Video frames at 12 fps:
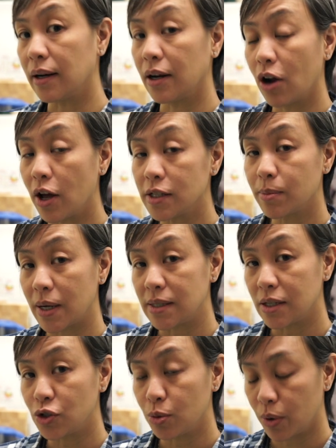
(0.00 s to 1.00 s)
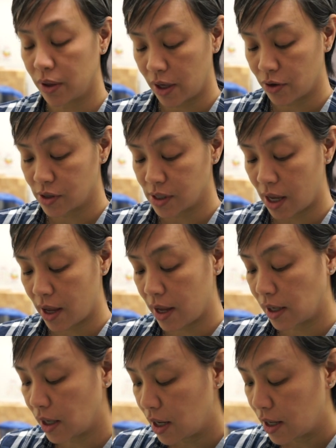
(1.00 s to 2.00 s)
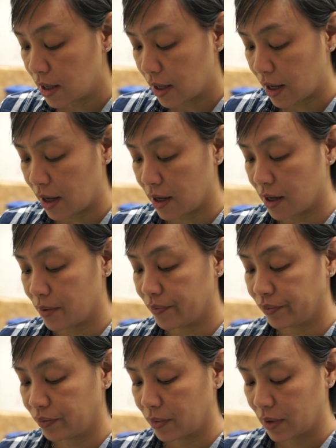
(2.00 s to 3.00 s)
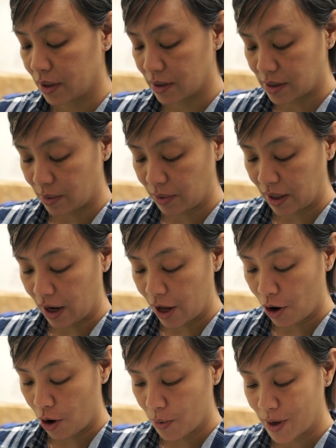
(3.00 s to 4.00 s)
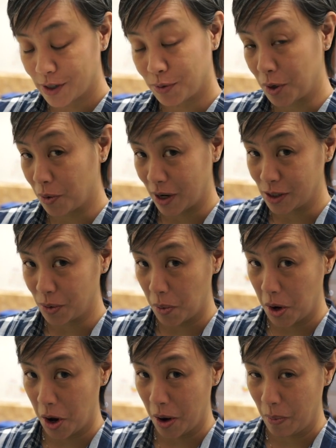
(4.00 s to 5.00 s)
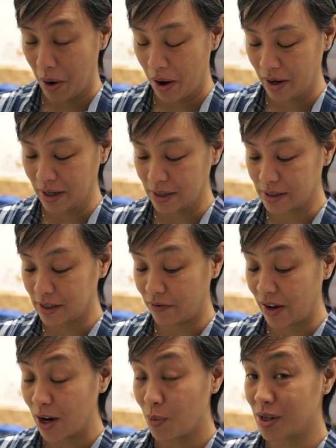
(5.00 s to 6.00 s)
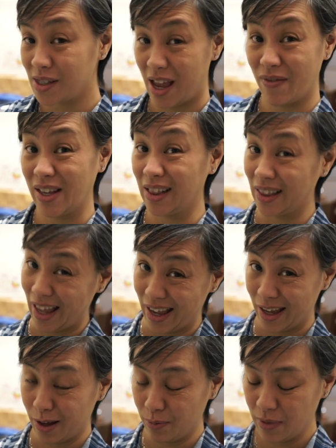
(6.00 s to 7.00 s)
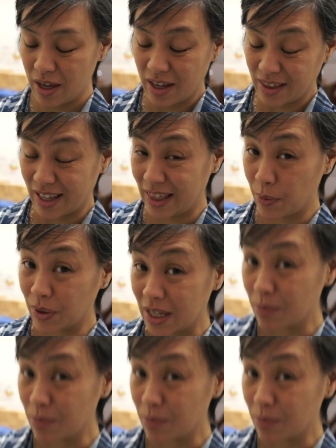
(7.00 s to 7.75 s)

and a not spicy soup on the other side. Um, something I always request when we hot pot is if anyone's having lamb, that they would